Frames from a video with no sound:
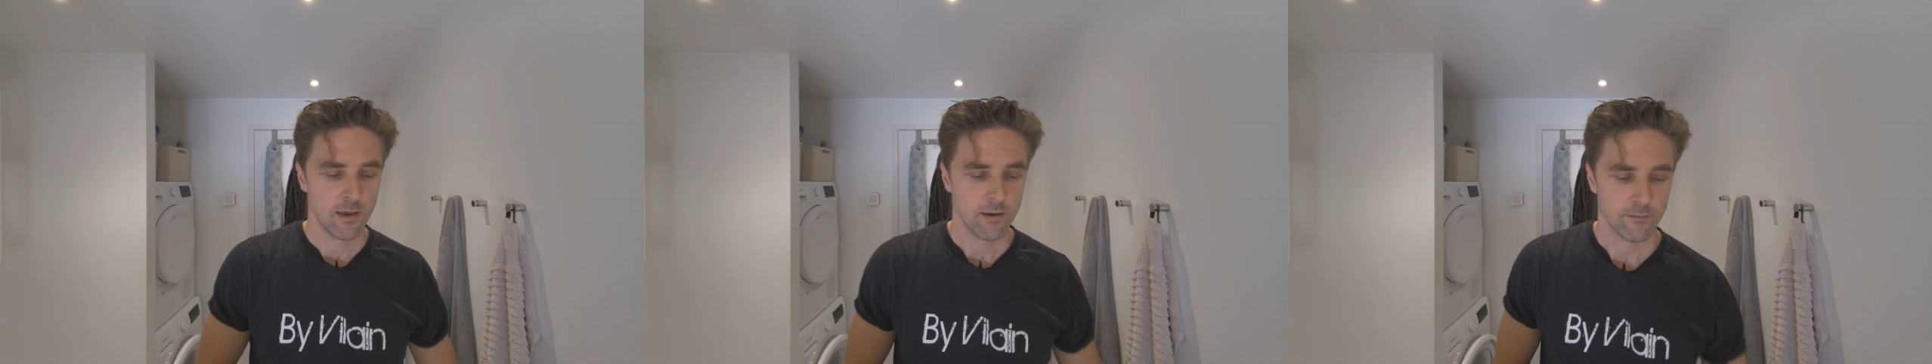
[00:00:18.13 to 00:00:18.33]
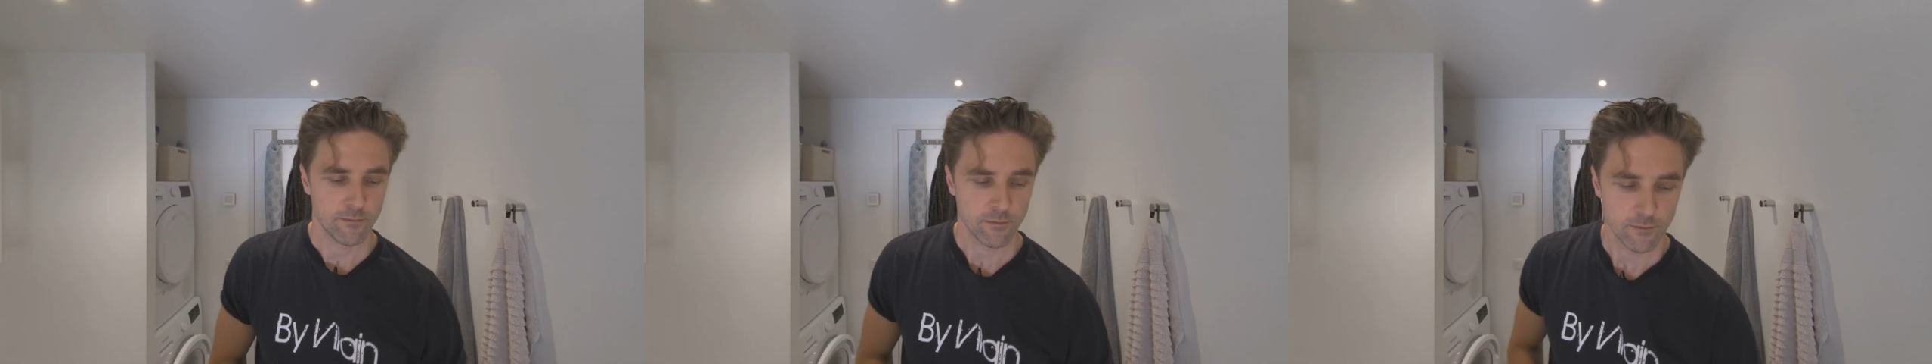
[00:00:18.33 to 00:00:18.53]

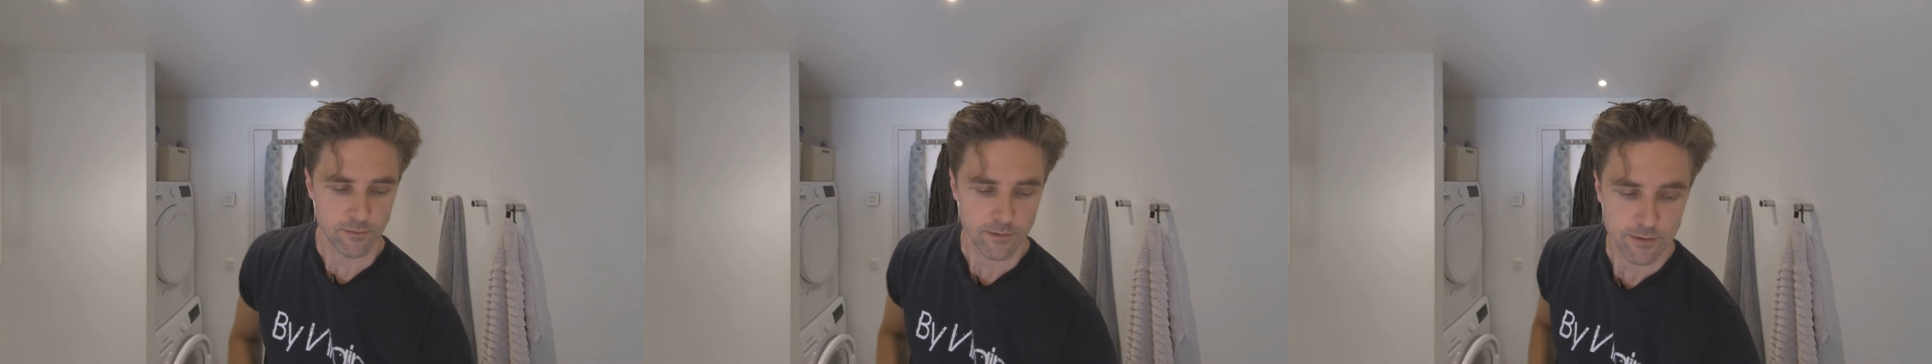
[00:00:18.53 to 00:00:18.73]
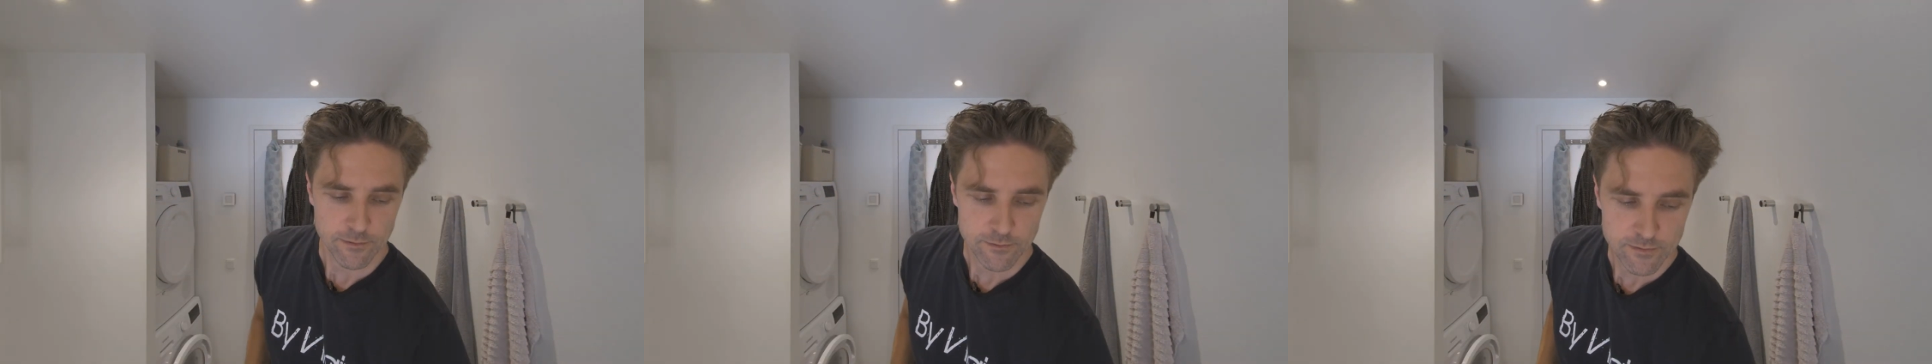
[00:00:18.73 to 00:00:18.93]
For the
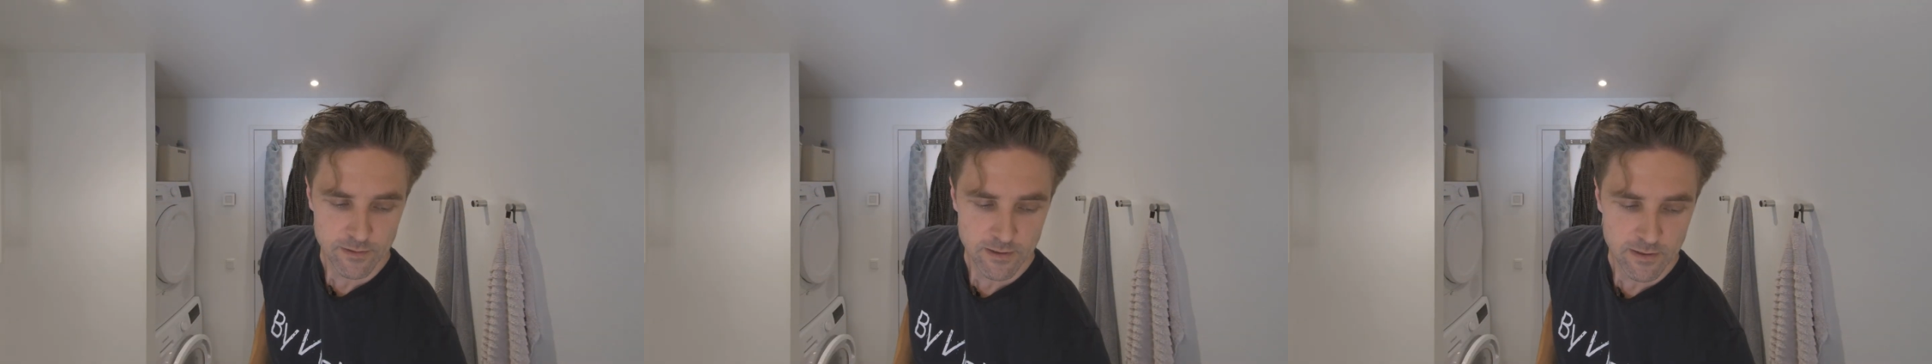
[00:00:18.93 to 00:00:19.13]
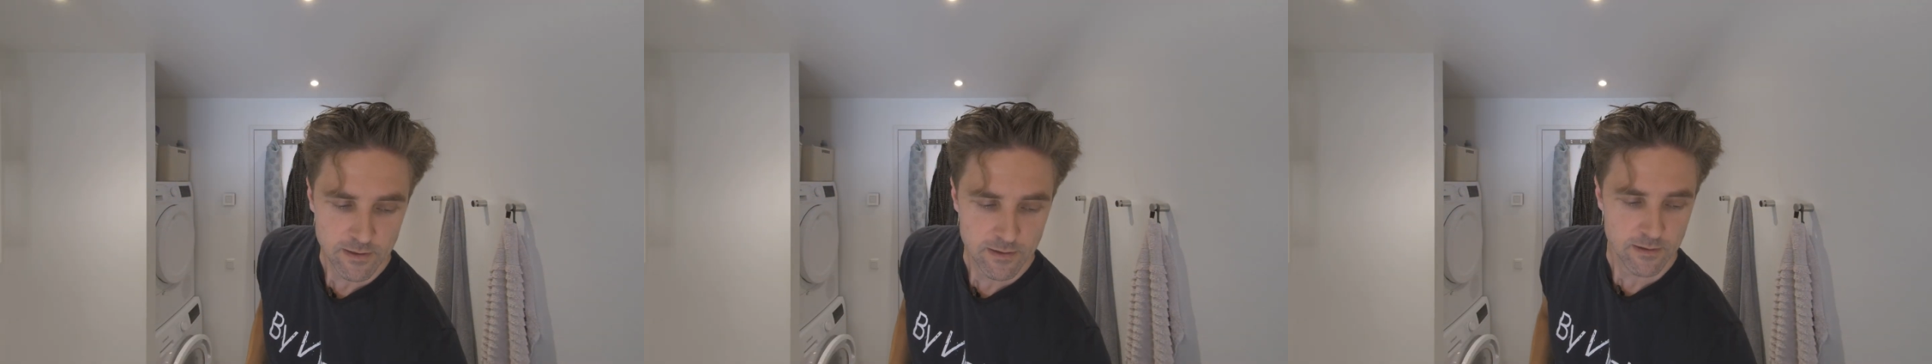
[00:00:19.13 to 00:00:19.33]

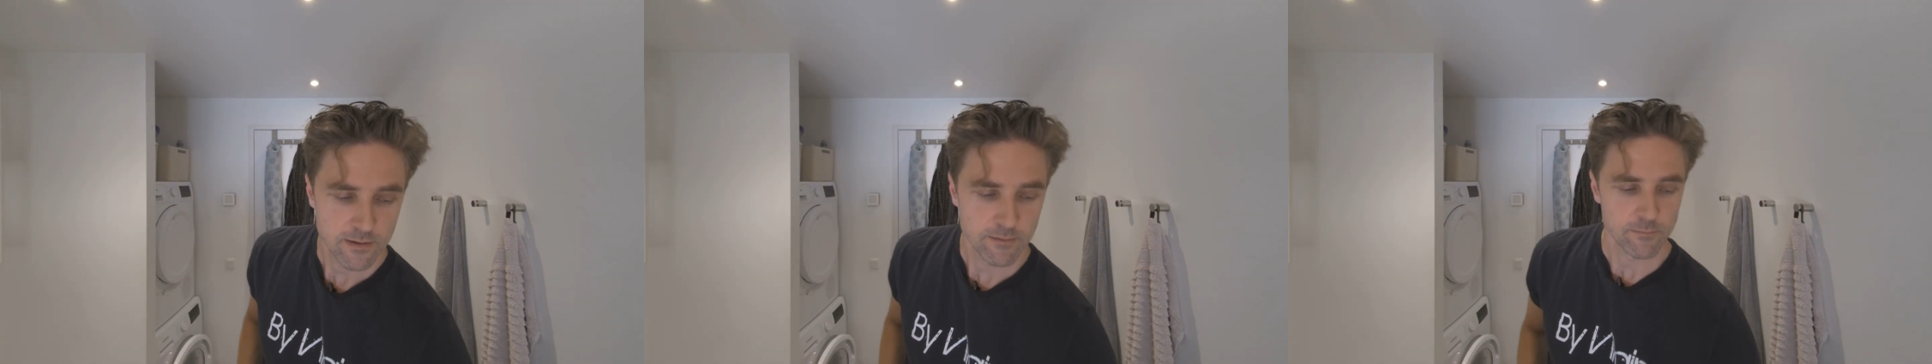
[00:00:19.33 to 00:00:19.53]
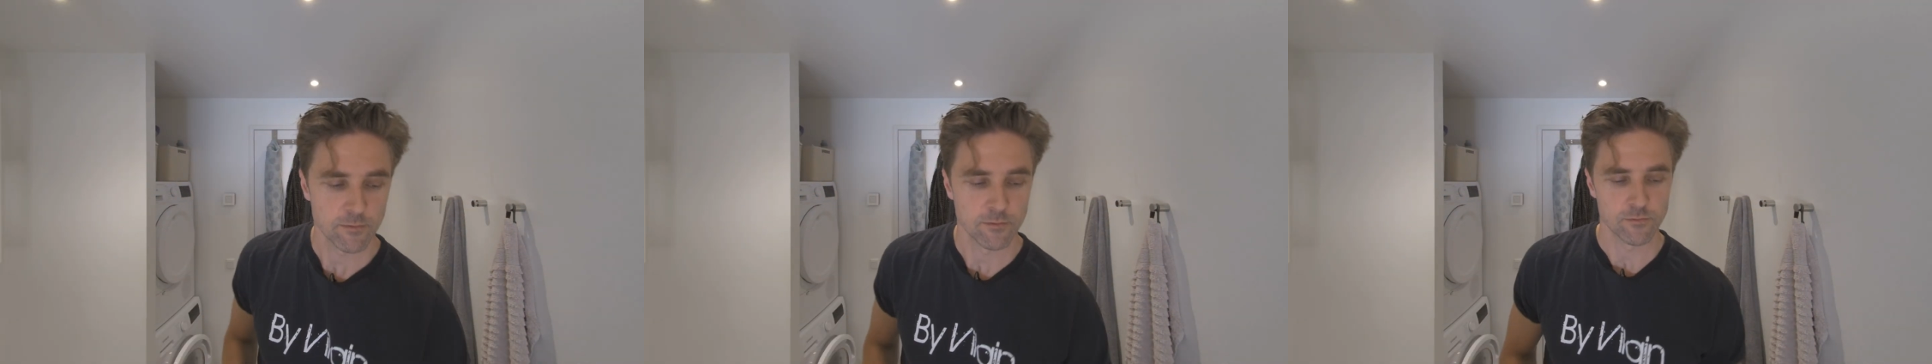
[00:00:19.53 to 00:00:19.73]
hairstyle,
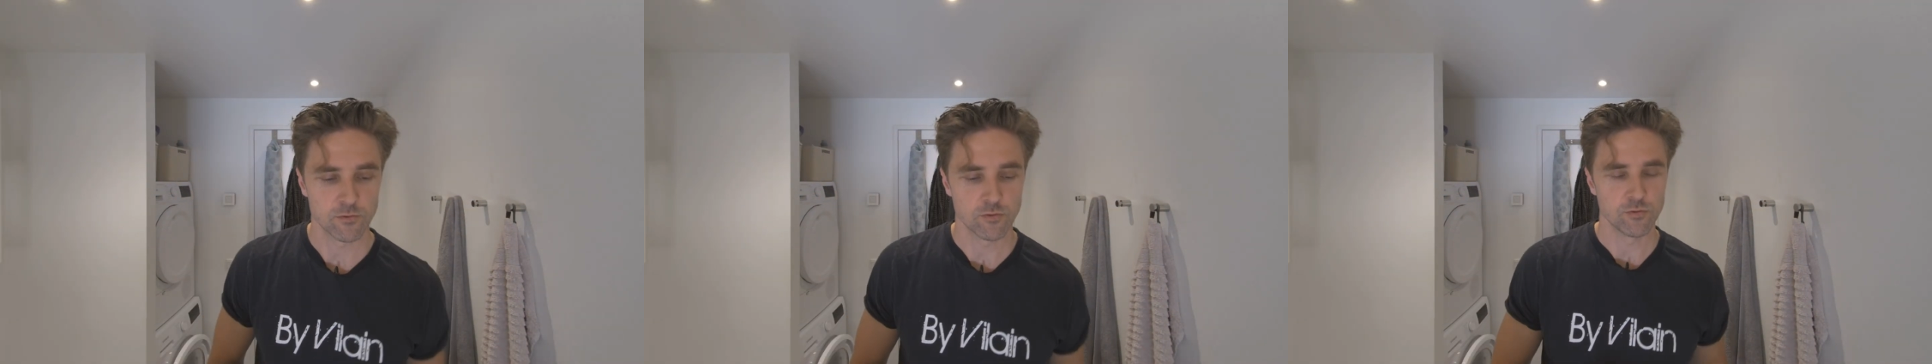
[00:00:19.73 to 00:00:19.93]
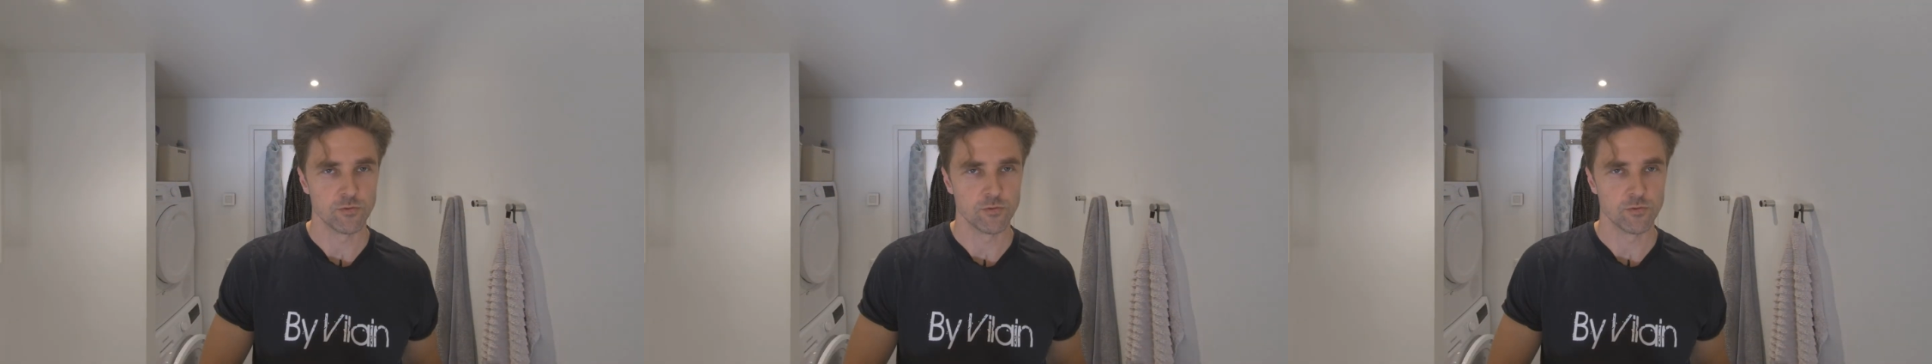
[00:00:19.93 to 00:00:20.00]
I'm going to